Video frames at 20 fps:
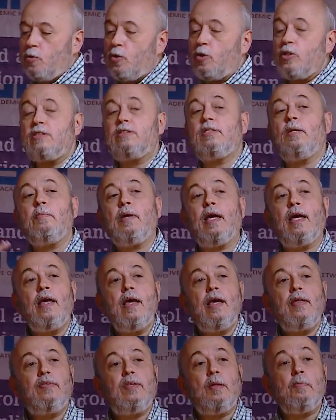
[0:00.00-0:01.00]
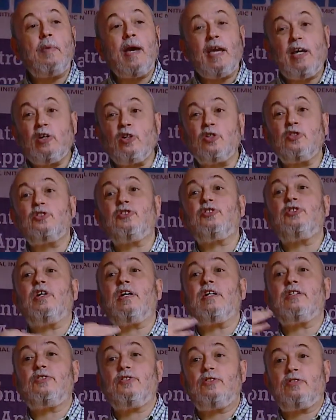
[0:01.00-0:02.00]
what is the
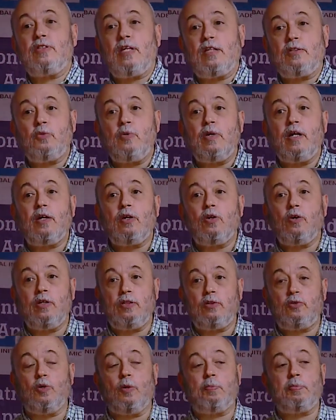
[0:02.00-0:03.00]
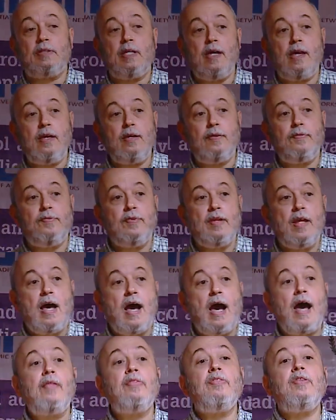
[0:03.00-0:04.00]
microstructure that we are going to obtain,
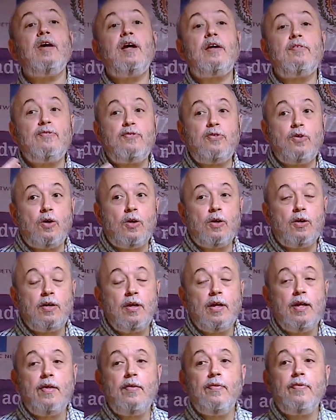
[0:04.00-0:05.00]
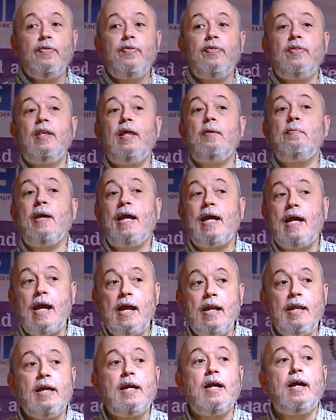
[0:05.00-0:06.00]
and therefore the
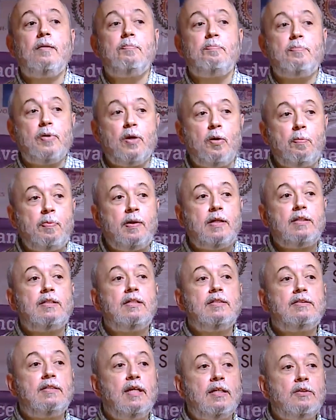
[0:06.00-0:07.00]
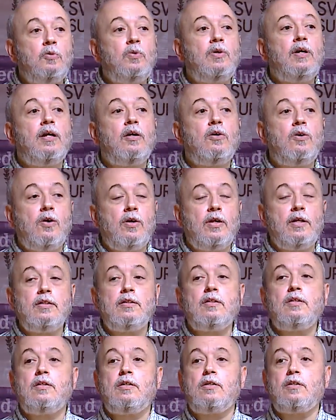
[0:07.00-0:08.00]
mechanical properties that we are
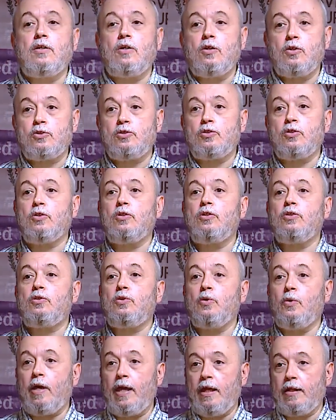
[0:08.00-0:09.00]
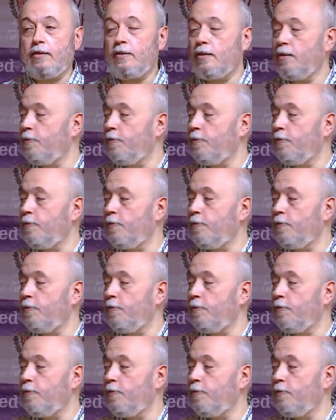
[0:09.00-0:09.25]
going also to get.